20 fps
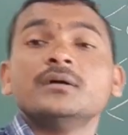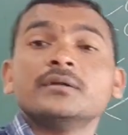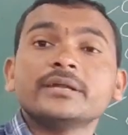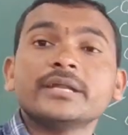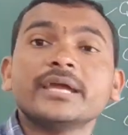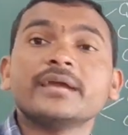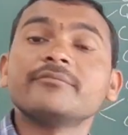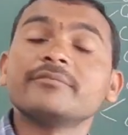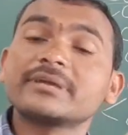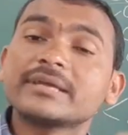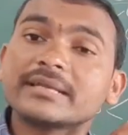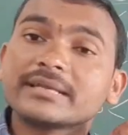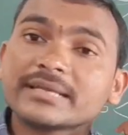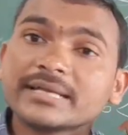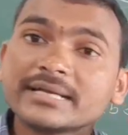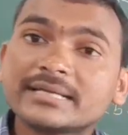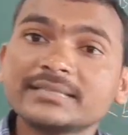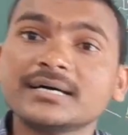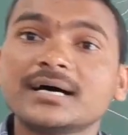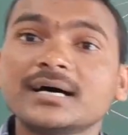Now we can
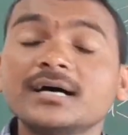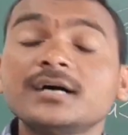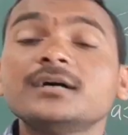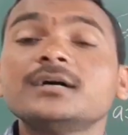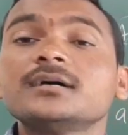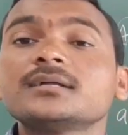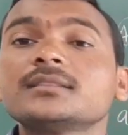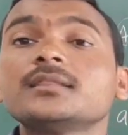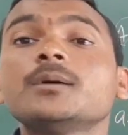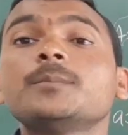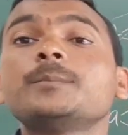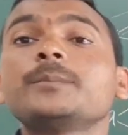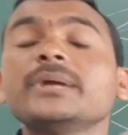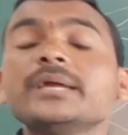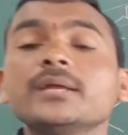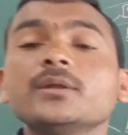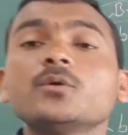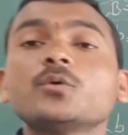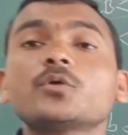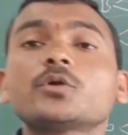get the
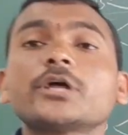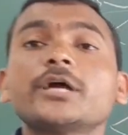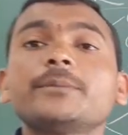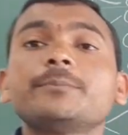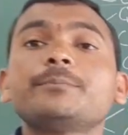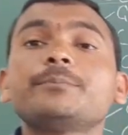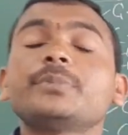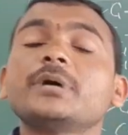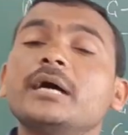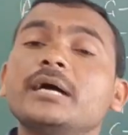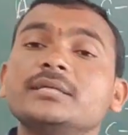phenotype